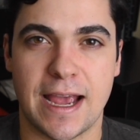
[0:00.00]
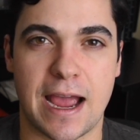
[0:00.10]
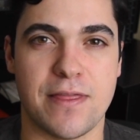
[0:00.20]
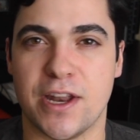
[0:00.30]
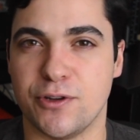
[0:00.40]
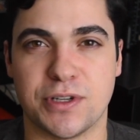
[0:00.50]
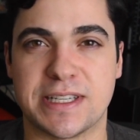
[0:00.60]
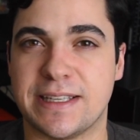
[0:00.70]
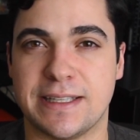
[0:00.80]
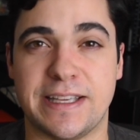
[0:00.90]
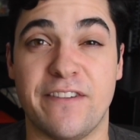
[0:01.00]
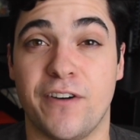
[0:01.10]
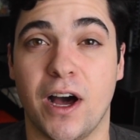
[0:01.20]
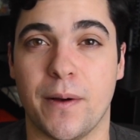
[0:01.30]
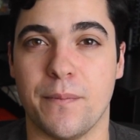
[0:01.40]
and then you just
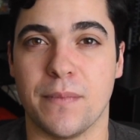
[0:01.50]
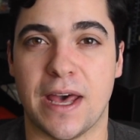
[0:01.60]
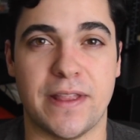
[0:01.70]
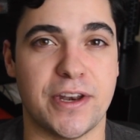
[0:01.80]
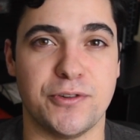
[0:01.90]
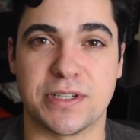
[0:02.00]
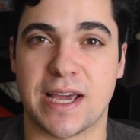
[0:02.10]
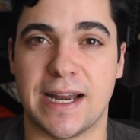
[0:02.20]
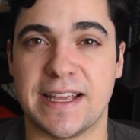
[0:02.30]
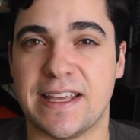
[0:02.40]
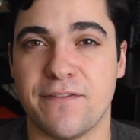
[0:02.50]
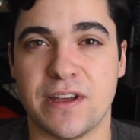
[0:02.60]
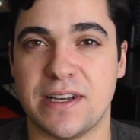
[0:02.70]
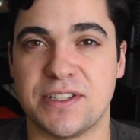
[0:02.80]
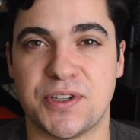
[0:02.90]
give up, and then you just kind of give
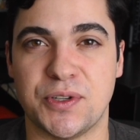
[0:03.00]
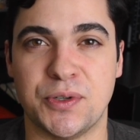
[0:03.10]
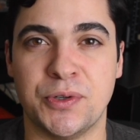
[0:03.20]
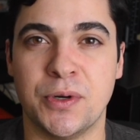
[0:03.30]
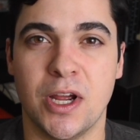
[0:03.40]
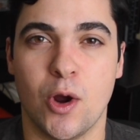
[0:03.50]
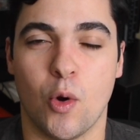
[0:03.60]
in to